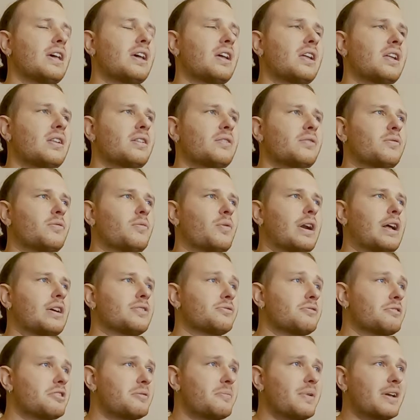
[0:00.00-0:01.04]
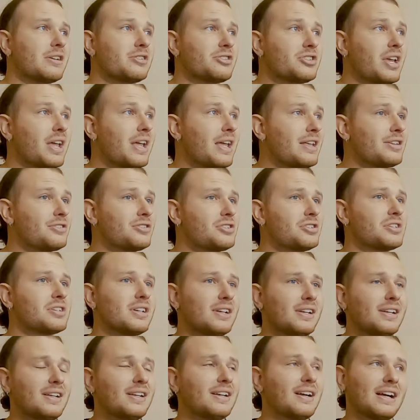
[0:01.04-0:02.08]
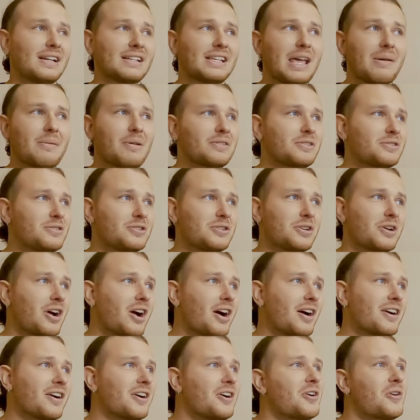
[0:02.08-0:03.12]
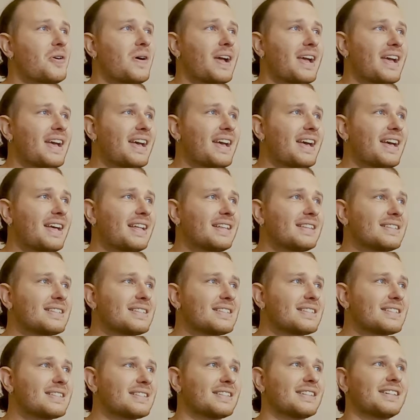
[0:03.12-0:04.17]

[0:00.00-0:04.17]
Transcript: then when I was ready to make a change, I came out to Chicago and